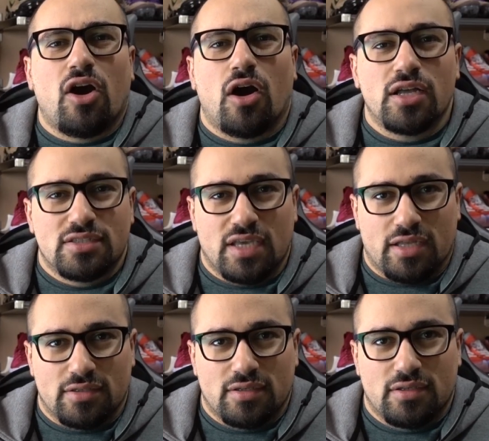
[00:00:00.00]

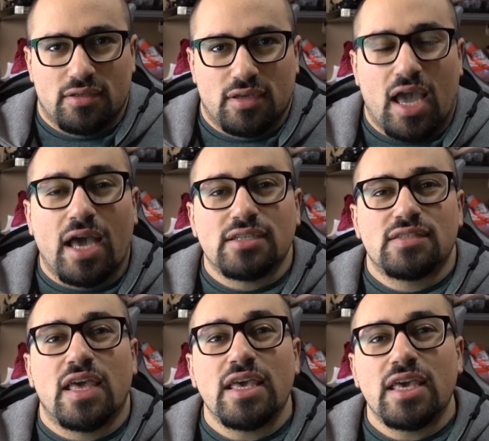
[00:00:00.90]
content has
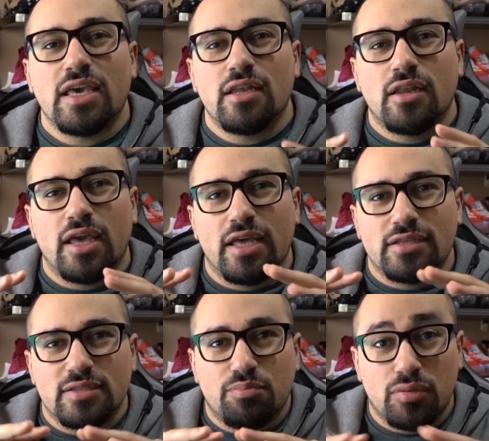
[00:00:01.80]
taken
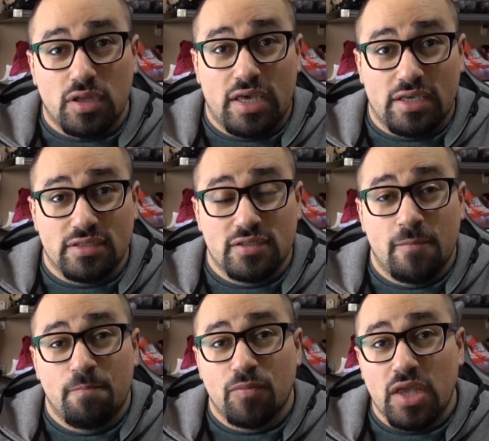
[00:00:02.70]
its place